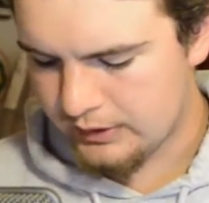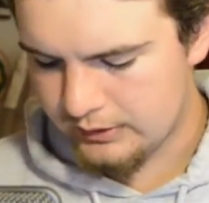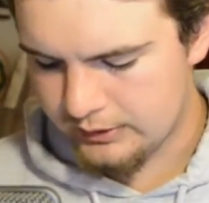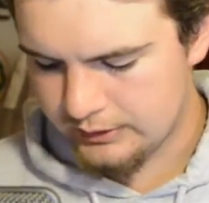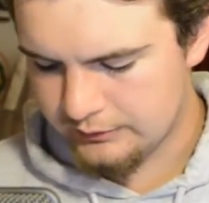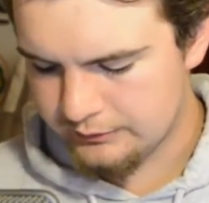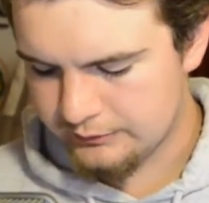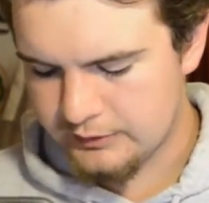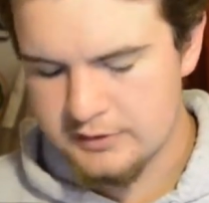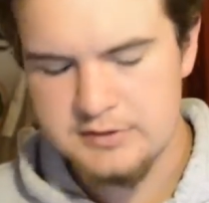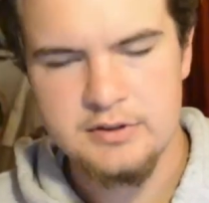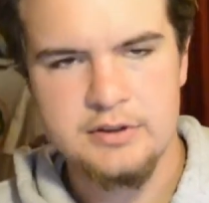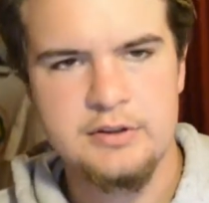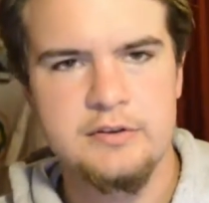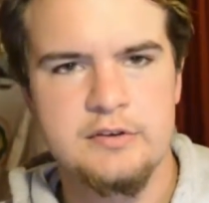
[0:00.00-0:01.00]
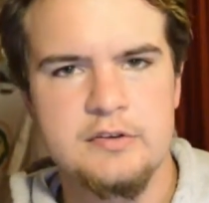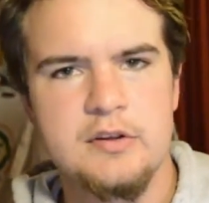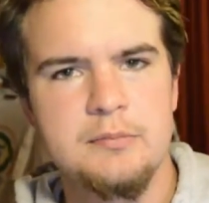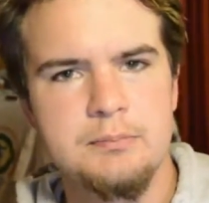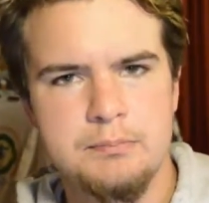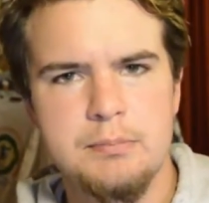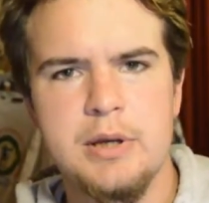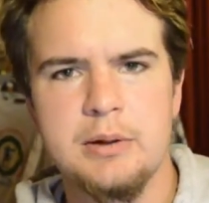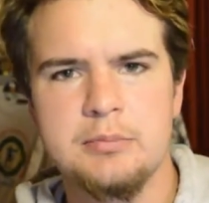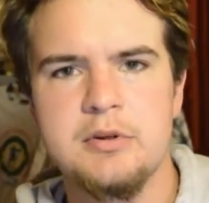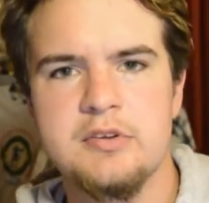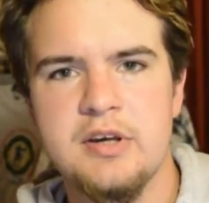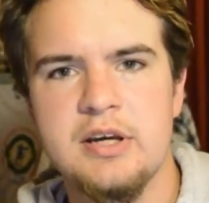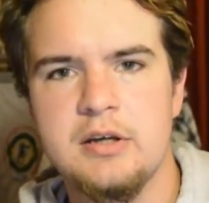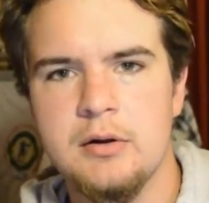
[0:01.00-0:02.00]
They've designed it to be able to
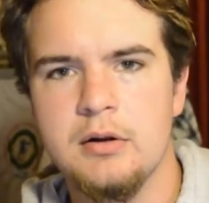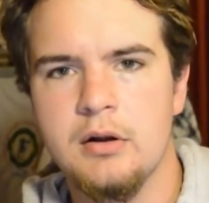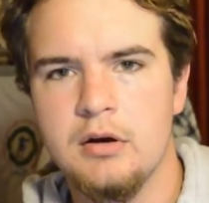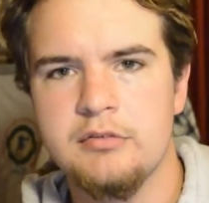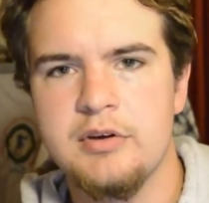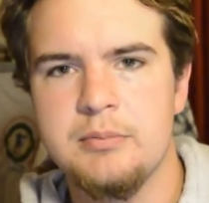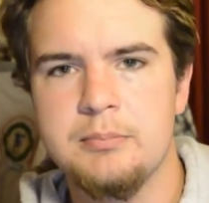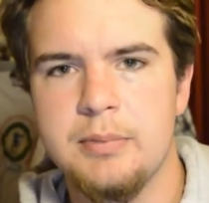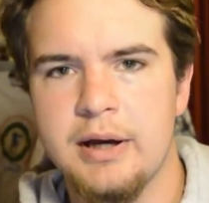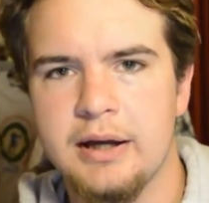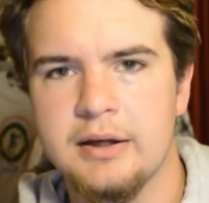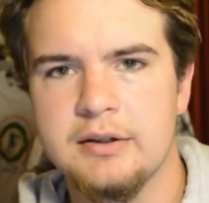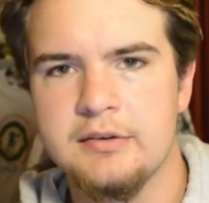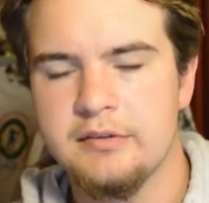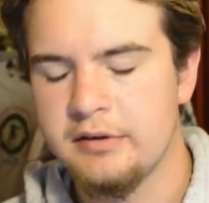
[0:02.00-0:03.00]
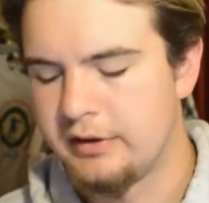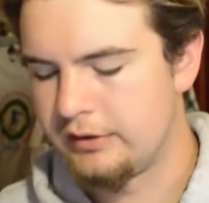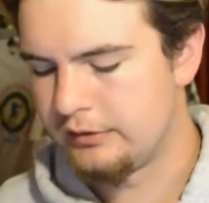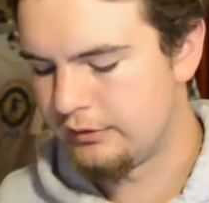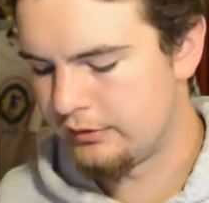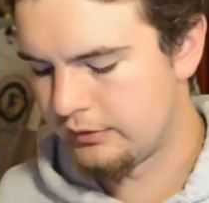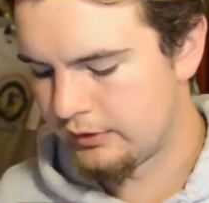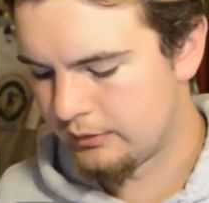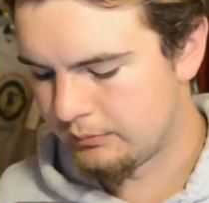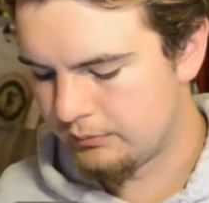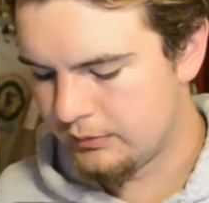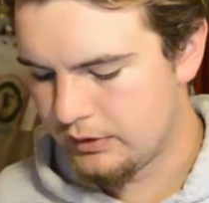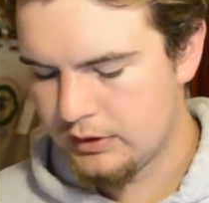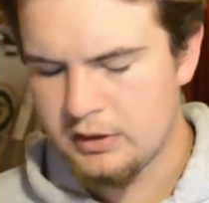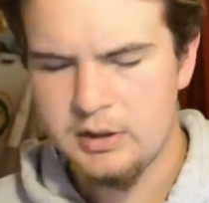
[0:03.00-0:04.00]
take a lot of impact
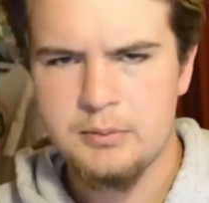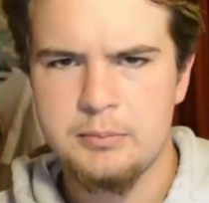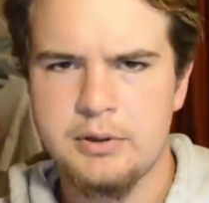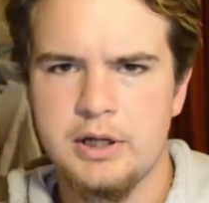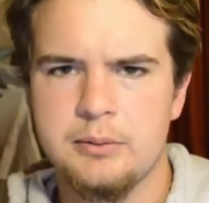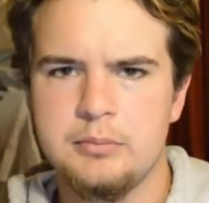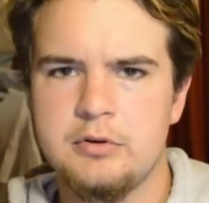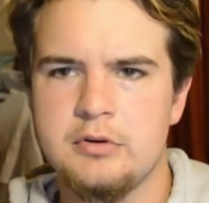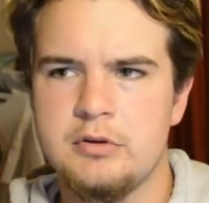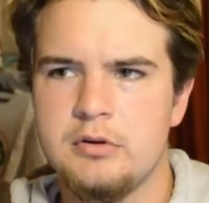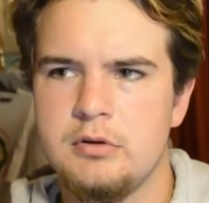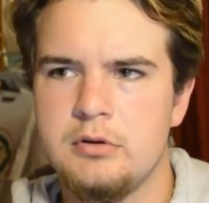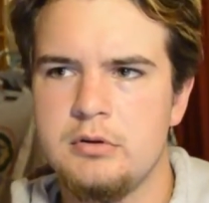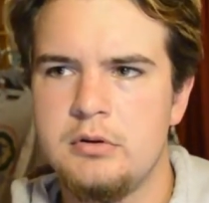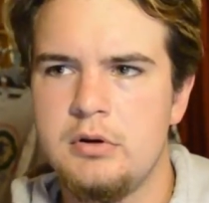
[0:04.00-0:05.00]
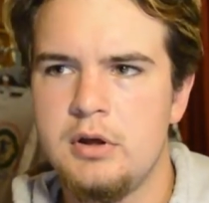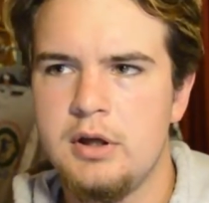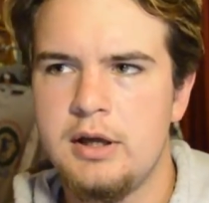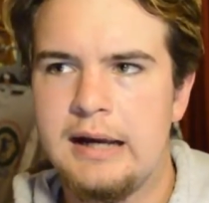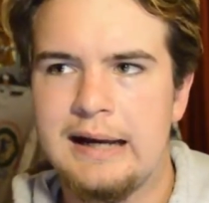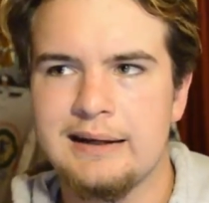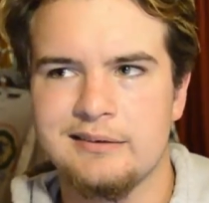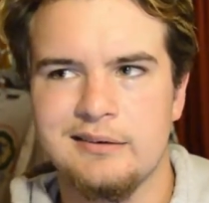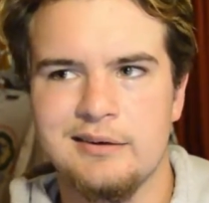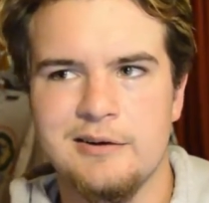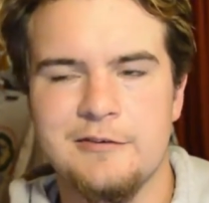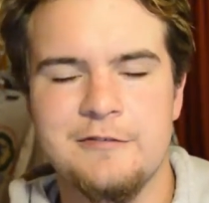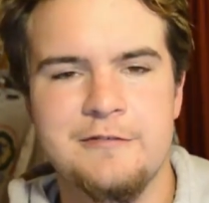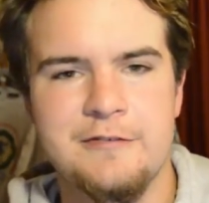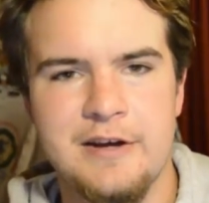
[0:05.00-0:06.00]
and be able to act like
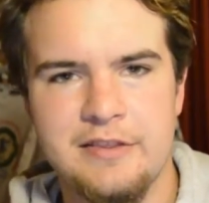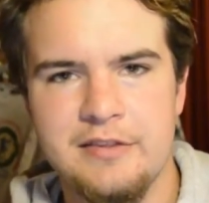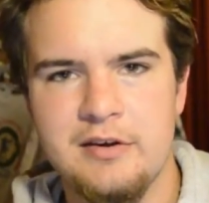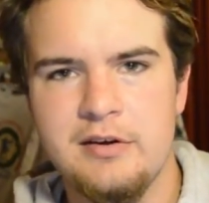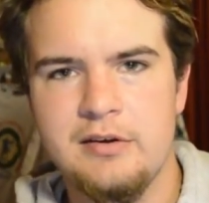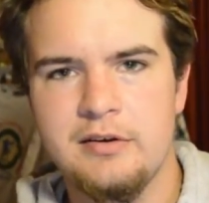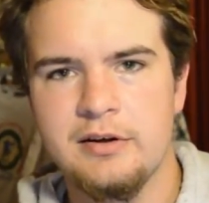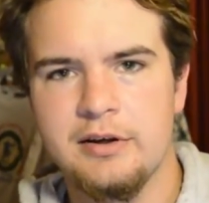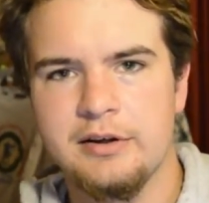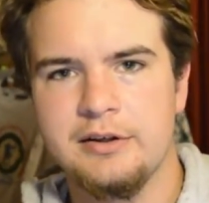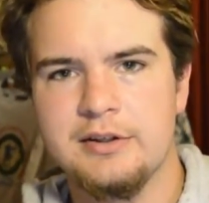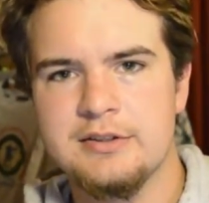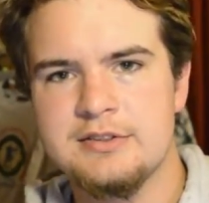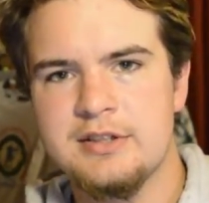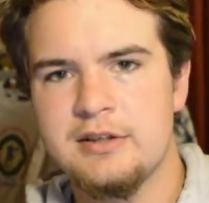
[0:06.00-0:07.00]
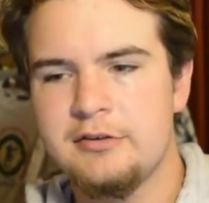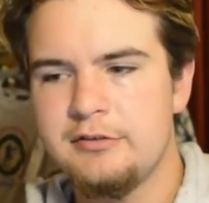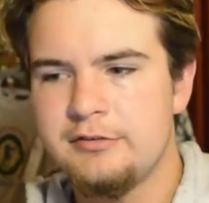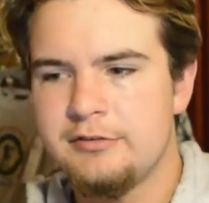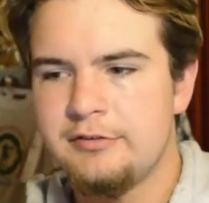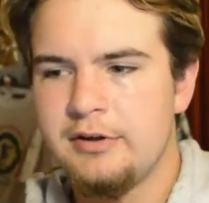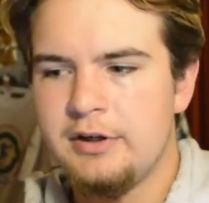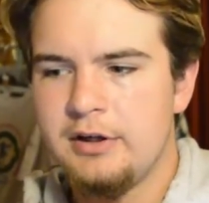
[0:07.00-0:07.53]
a feather, and instead of